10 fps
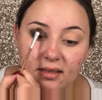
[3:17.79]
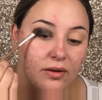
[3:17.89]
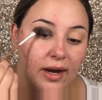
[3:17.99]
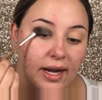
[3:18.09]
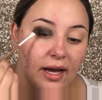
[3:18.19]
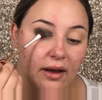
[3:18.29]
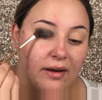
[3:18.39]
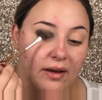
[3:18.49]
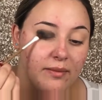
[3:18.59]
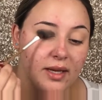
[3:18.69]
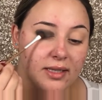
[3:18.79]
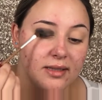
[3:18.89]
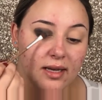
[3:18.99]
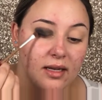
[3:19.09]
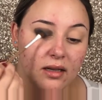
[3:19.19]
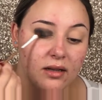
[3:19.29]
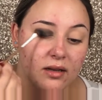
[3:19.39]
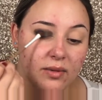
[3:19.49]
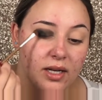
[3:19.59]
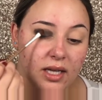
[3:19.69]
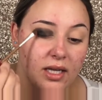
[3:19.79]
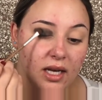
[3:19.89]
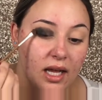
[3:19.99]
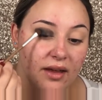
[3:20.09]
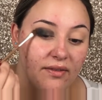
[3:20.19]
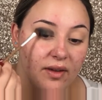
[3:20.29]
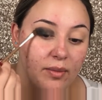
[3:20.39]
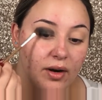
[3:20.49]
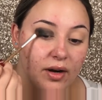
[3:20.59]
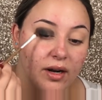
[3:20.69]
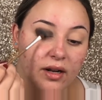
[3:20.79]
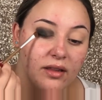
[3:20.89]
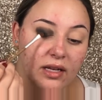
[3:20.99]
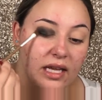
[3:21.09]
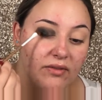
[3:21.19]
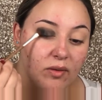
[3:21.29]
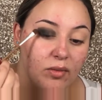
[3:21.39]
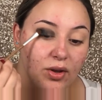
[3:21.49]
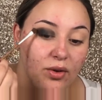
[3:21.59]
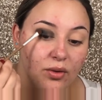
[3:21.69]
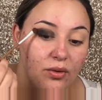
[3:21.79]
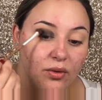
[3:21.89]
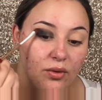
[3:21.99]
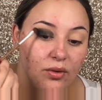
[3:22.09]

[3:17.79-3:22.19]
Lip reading: So right now I am mixing in a little bit of the navy part, the navy blue,